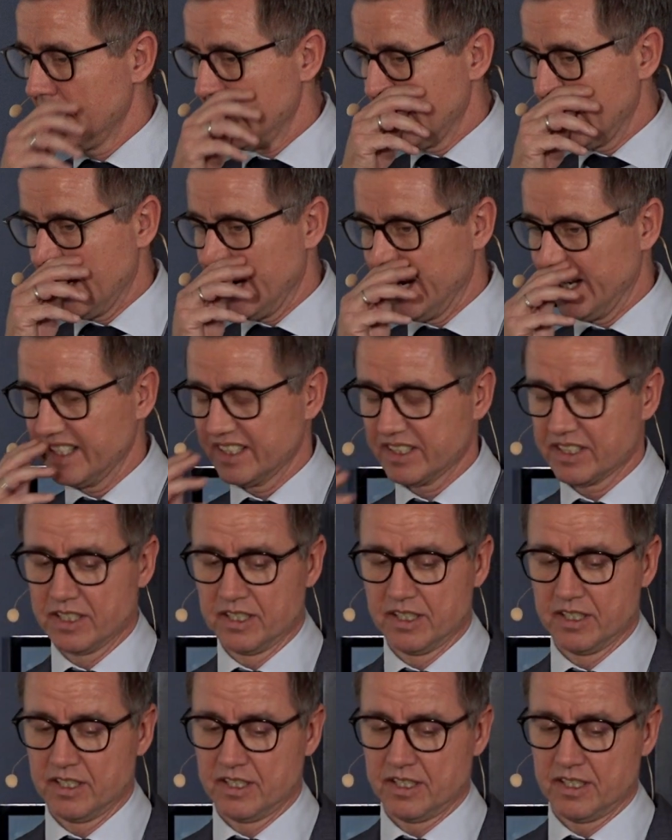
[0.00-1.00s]
and
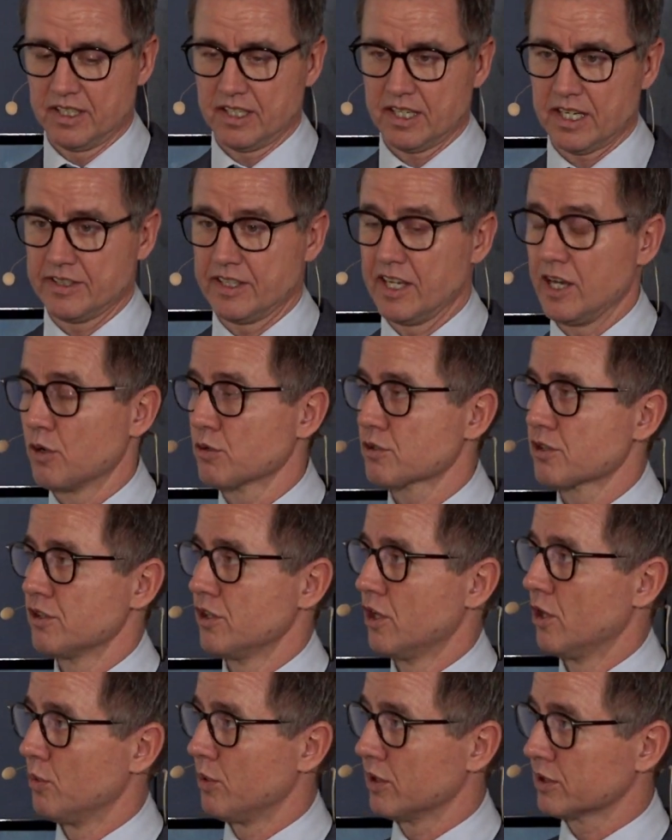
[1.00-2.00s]
they also
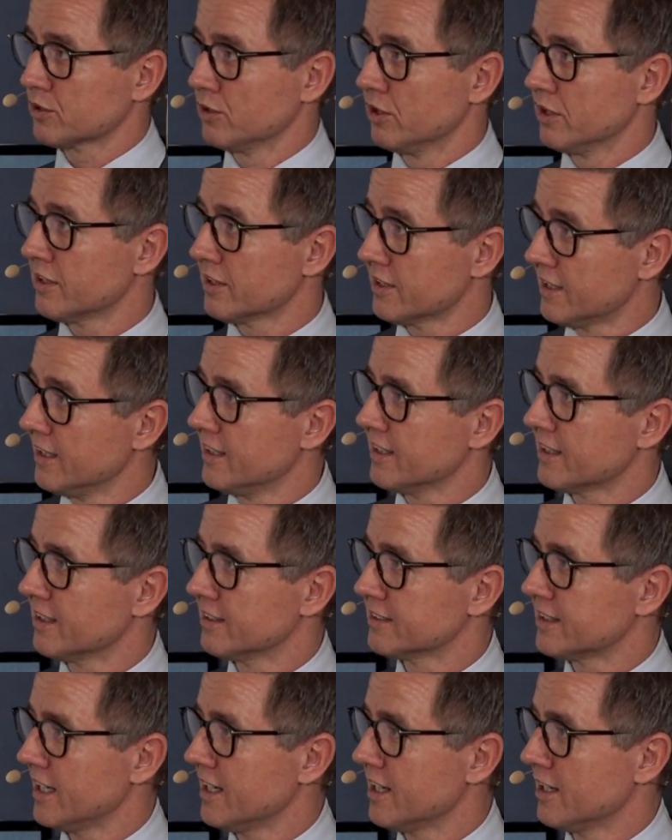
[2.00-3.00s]
know what good clinical
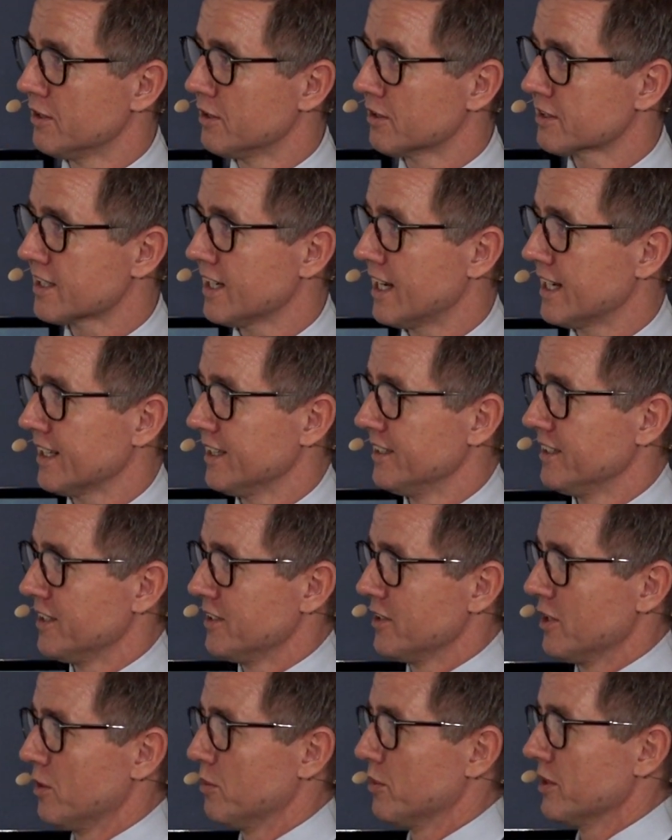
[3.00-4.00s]
data looks like, and they
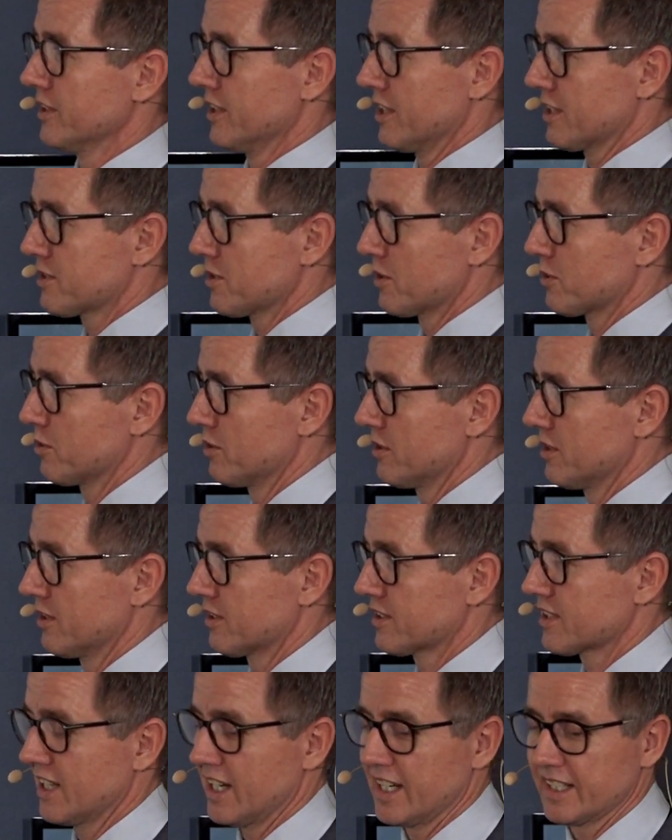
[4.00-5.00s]
know what not so good
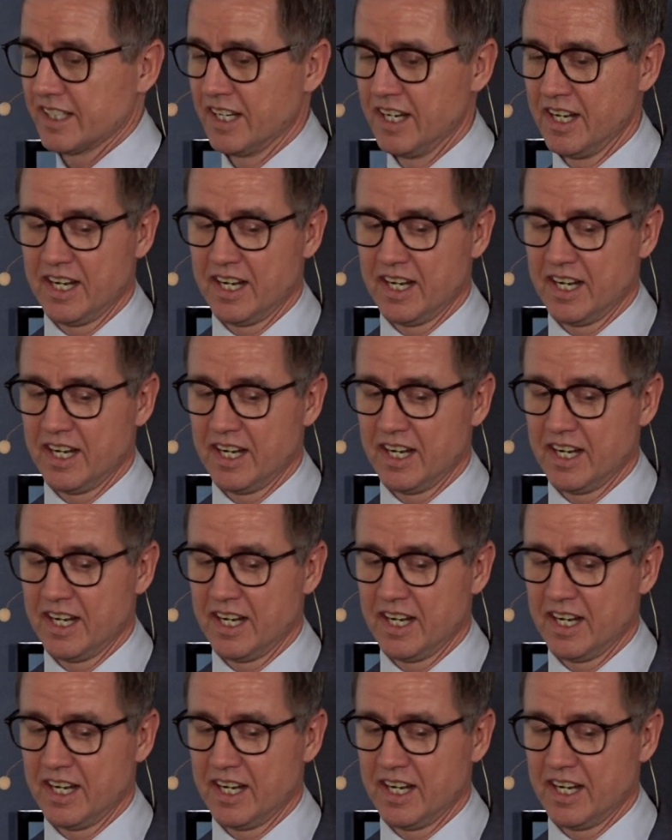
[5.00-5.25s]
looks like.